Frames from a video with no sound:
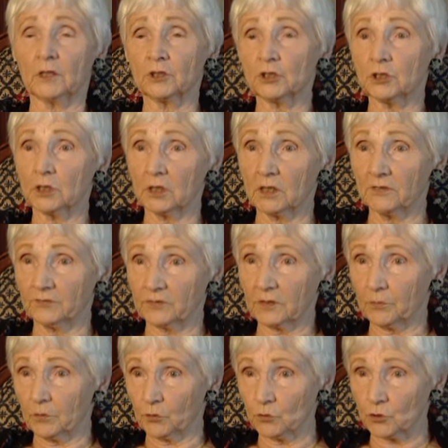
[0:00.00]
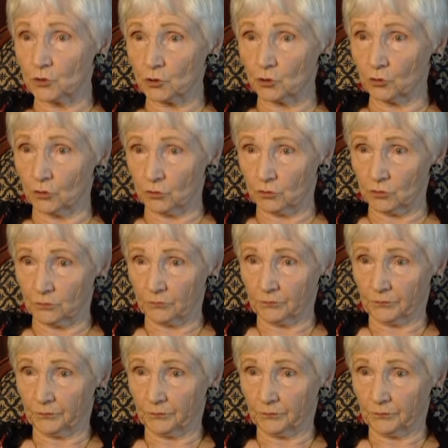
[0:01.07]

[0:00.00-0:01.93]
And she lifted up her skirt.